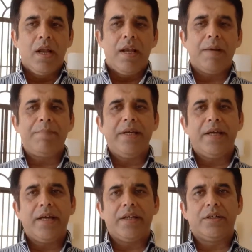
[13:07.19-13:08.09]
Let me
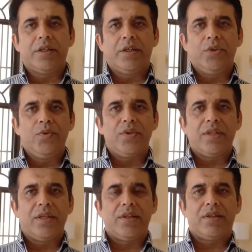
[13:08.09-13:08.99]
here use
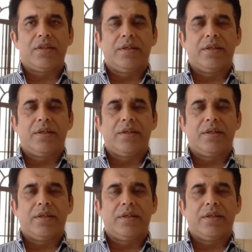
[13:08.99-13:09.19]
this